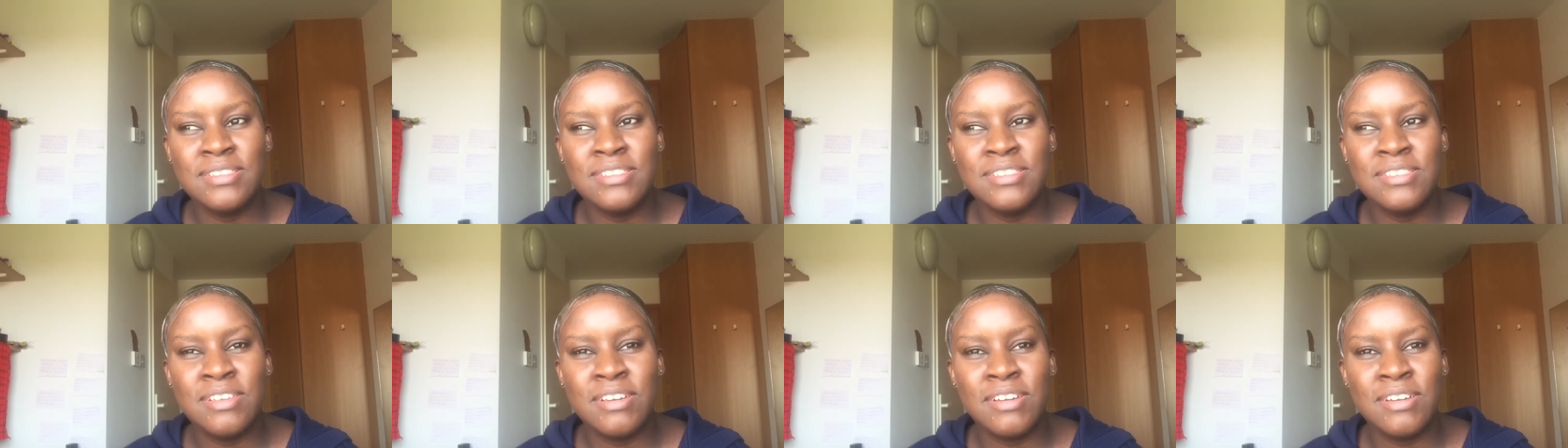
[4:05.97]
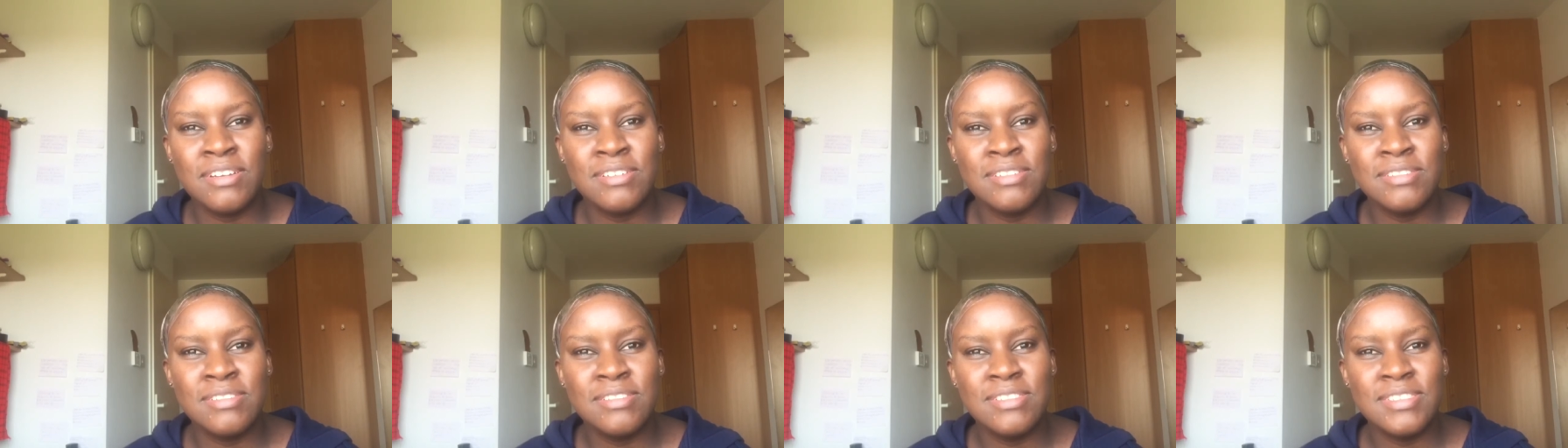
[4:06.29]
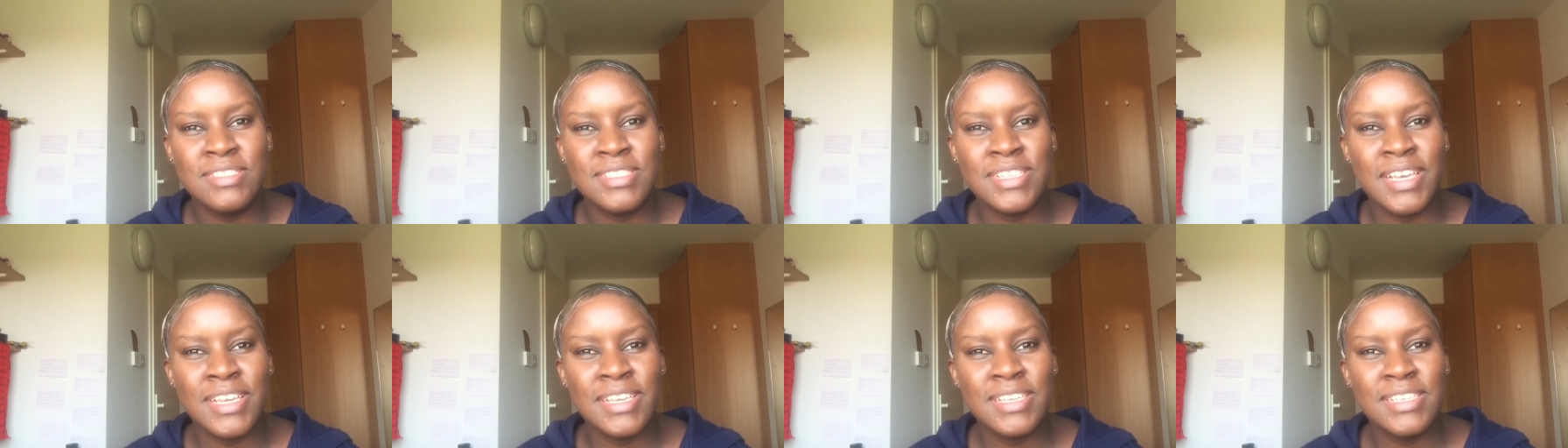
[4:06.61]
You know,
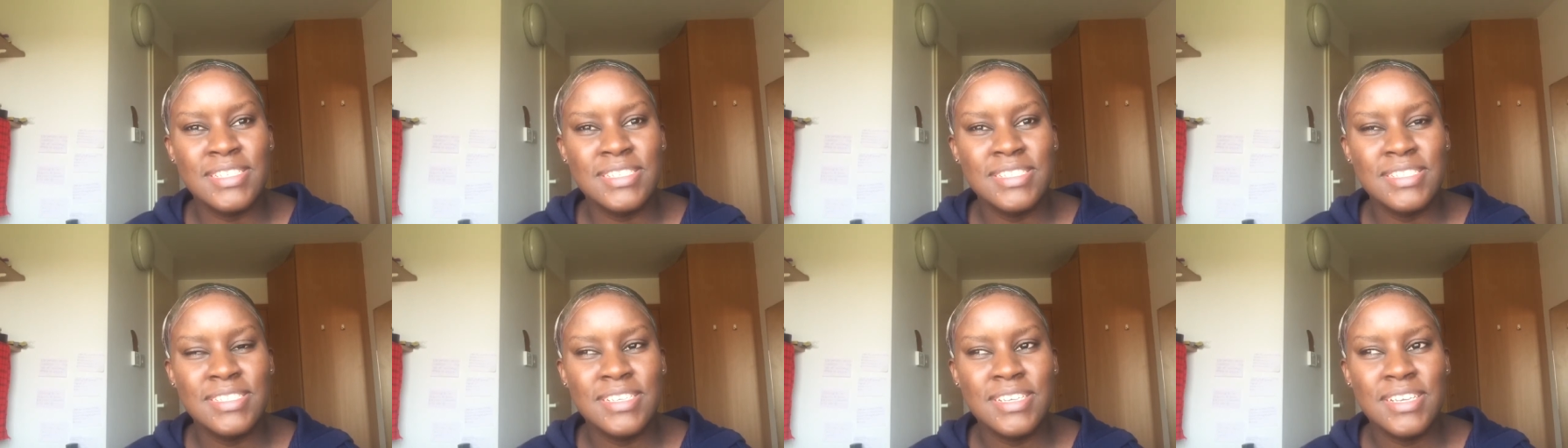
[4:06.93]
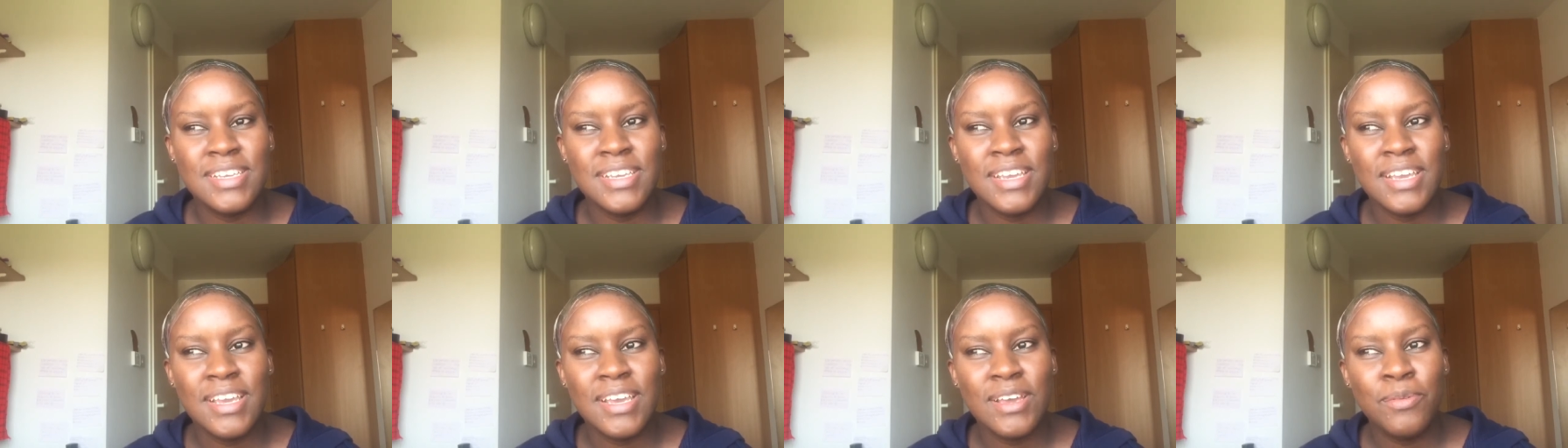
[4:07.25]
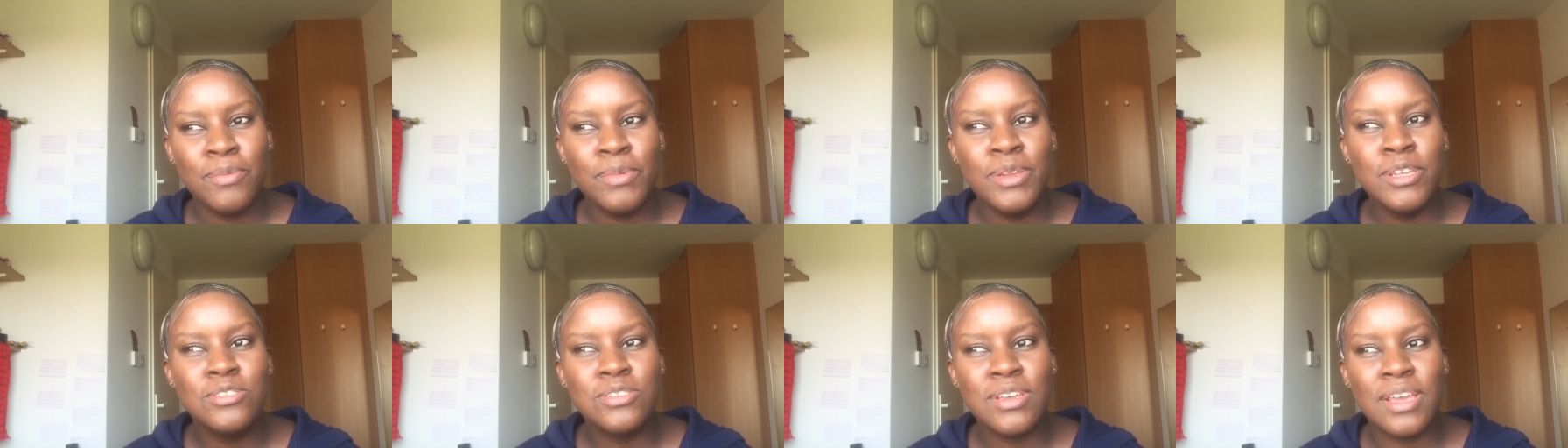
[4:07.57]
like,
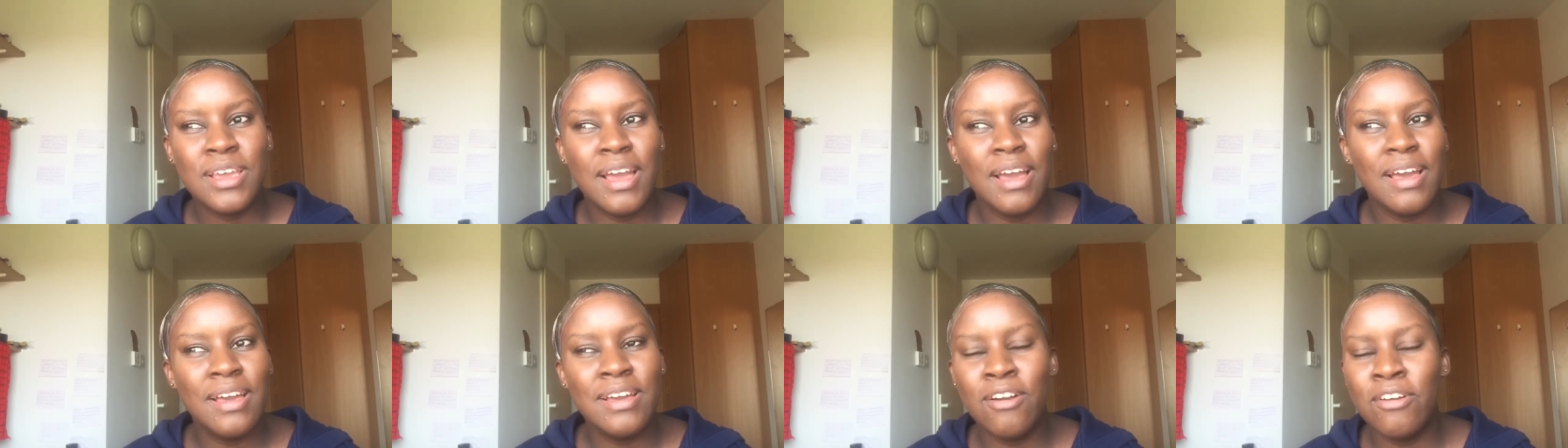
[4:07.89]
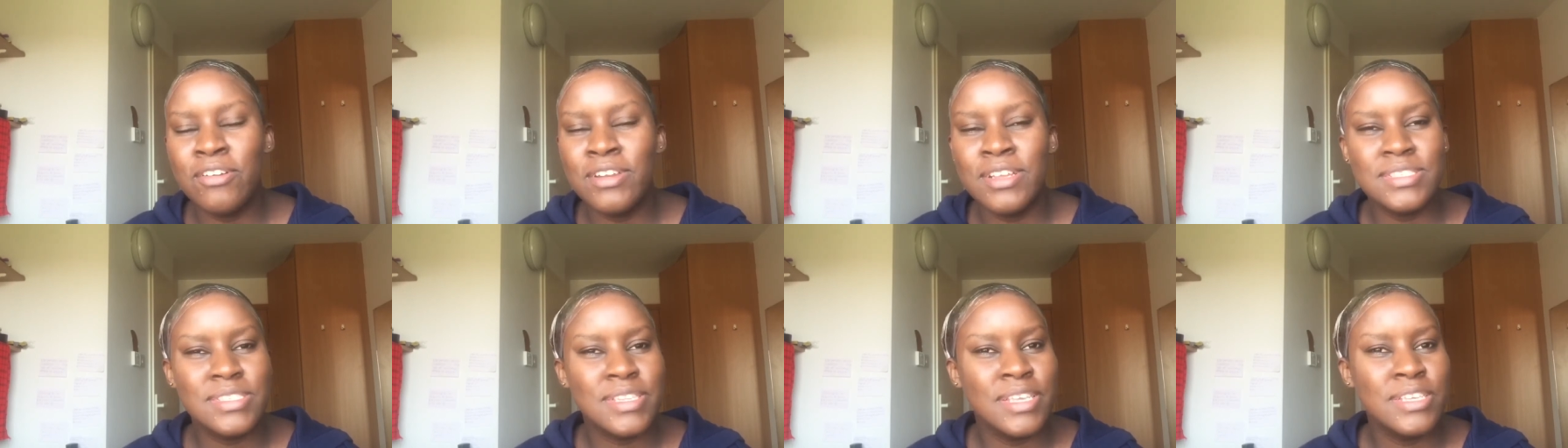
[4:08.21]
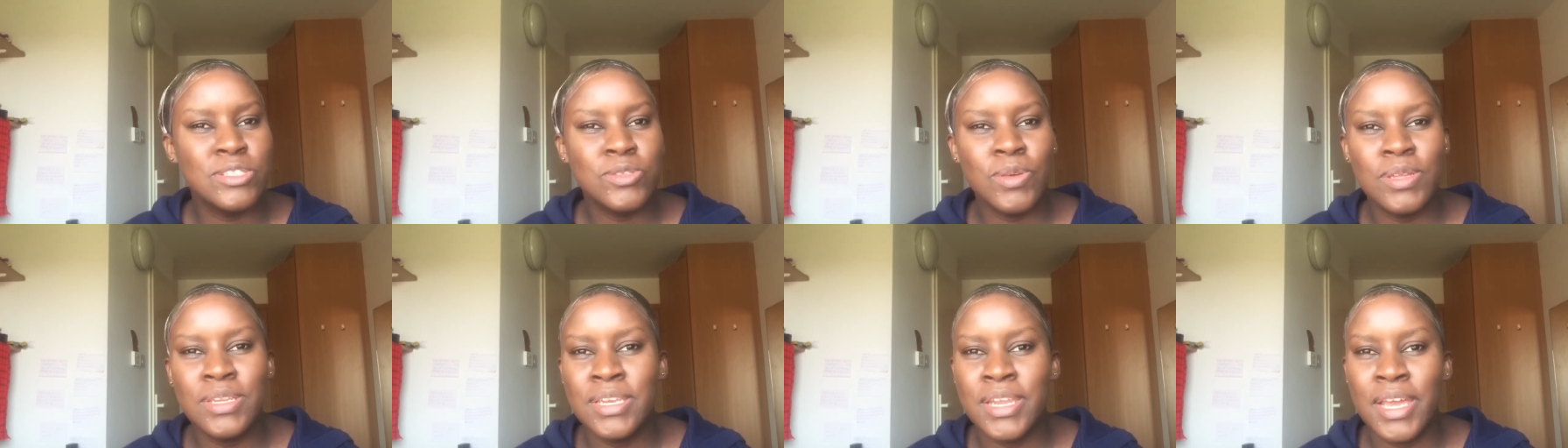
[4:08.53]
we need to, honestly,
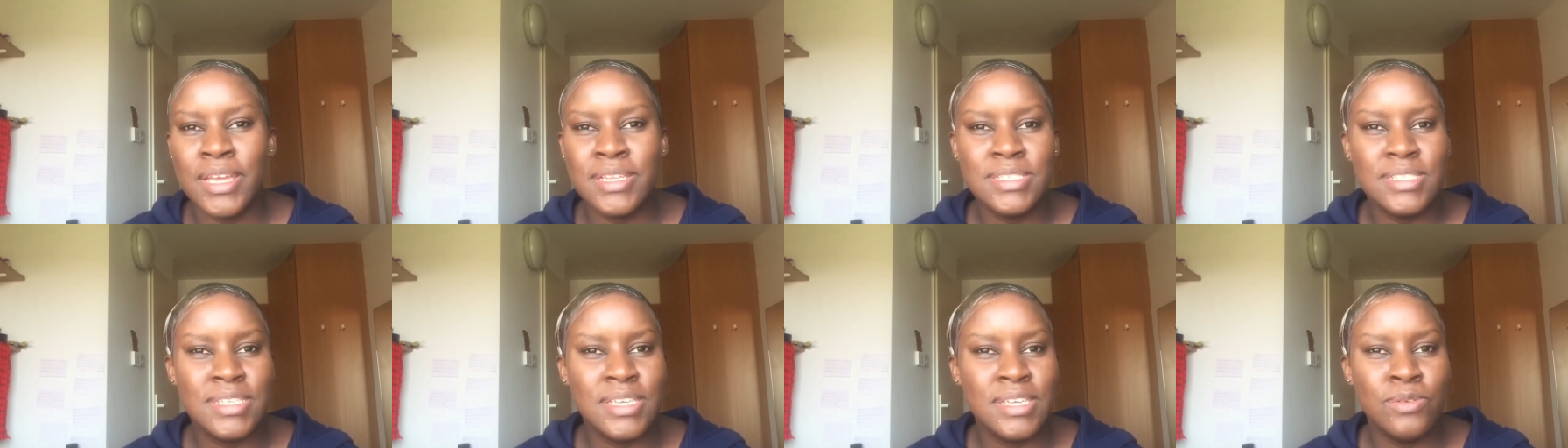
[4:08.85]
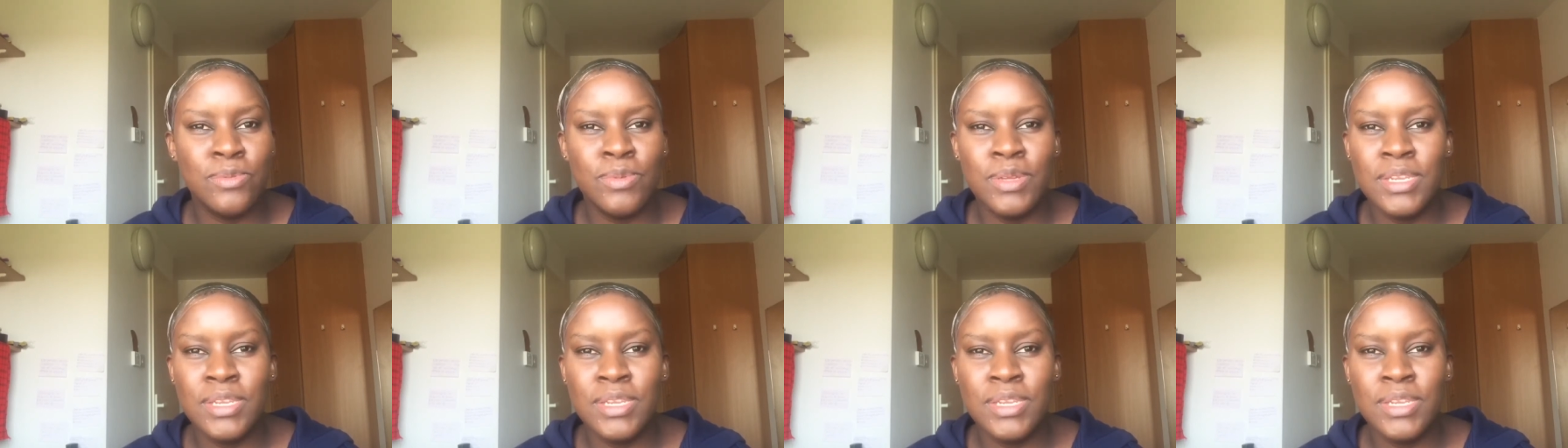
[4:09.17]
it's 2019.